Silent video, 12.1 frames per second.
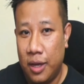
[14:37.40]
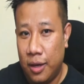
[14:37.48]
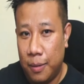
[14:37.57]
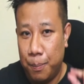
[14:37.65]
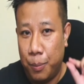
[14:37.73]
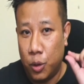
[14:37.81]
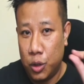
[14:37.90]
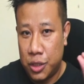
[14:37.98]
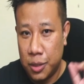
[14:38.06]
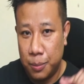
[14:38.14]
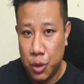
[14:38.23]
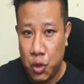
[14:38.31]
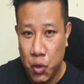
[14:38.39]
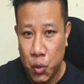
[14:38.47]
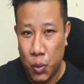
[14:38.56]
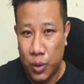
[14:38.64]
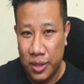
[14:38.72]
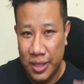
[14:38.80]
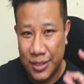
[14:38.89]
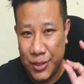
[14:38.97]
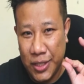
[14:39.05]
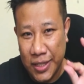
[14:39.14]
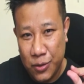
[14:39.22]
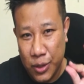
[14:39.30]
Bonus number two, the
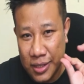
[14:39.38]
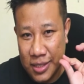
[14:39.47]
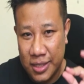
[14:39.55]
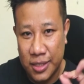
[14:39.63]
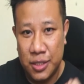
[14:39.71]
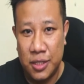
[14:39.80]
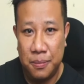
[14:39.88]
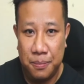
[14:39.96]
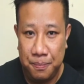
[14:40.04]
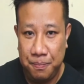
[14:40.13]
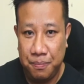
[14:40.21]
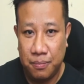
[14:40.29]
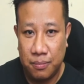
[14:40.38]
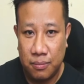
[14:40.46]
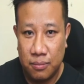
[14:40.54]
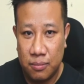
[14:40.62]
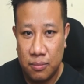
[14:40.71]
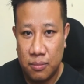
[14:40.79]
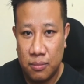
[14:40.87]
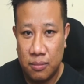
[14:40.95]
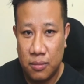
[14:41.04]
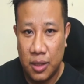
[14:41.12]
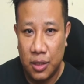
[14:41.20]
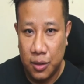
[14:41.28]
secret system,
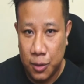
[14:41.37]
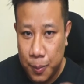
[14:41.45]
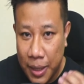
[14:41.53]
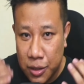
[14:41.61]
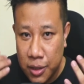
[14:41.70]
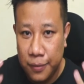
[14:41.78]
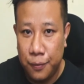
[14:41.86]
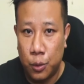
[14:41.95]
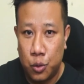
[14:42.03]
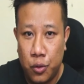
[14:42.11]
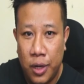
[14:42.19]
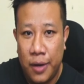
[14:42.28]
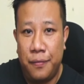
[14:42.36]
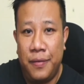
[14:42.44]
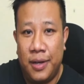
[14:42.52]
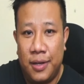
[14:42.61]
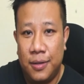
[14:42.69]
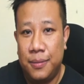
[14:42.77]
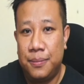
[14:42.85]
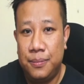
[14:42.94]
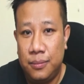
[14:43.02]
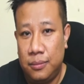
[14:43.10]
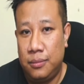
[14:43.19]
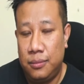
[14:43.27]
especially for traffic.
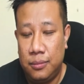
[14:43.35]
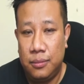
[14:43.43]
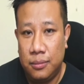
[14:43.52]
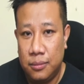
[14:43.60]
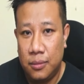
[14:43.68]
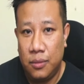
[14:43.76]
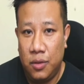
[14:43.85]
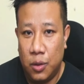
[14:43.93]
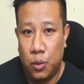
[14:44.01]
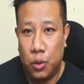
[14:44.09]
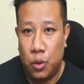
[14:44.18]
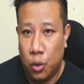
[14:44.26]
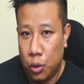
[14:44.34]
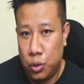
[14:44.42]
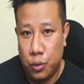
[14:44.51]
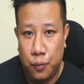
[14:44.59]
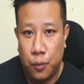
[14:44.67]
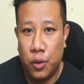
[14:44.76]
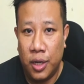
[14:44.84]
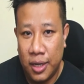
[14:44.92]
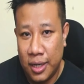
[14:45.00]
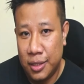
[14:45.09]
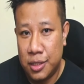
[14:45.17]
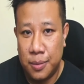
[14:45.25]
It will cost you
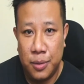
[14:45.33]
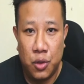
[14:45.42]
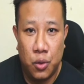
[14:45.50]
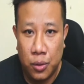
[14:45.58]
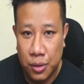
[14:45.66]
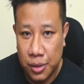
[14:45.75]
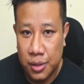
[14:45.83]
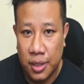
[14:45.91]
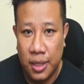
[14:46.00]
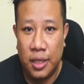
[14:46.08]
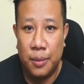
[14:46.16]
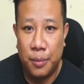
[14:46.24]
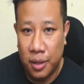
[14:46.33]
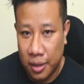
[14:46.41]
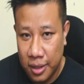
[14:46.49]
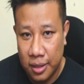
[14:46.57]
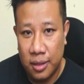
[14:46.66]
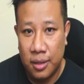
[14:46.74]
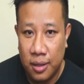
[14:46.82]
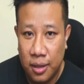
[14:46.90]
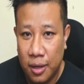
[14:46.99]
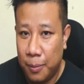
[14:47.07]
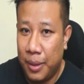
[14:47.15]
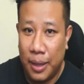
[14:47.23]
$497 in the market,
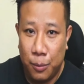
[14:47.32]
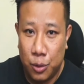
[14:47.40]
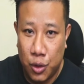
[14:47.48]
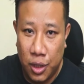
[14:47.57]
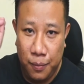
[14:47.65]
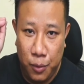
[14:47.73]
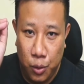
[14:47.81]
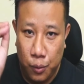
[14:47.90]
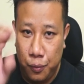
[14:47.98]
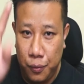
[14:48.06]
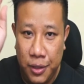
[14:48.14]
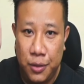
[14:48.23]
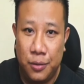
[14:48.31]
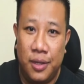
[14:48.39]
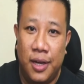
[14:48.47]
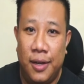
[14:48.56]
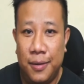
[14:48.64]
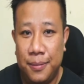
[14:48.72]
but I'm also giving you free today.